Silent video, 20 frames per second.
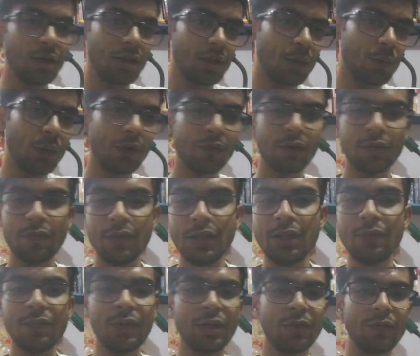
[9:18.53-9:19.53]

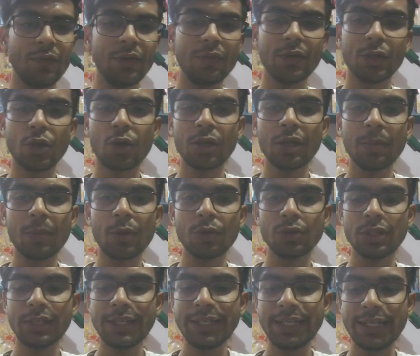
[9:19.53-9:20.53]
were talking about
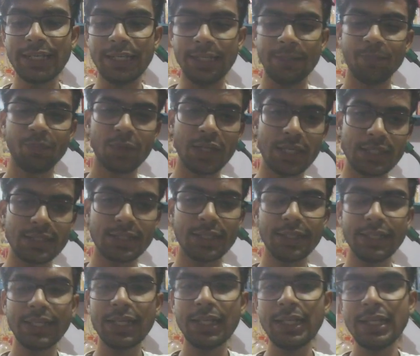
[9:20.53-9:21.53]
the TLE. Yes, the
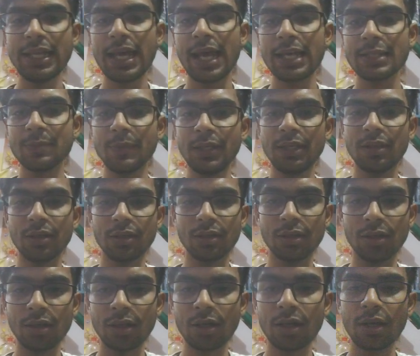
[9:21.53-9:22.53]
TLE has been
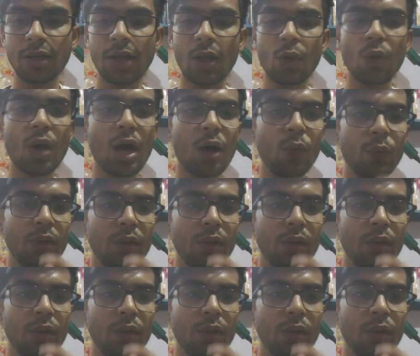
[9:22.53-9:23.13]
occurred. Now, how we are